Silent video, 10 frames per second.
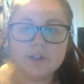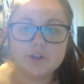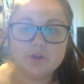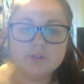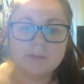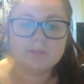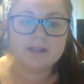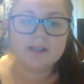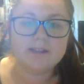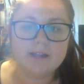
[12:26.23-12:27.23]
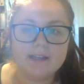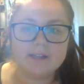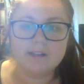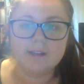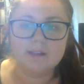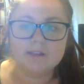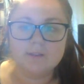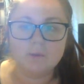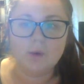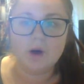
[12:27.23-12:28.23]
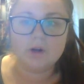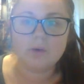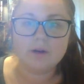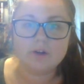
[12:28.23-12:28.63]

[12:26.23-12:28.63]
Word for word: to do something, and like the the water around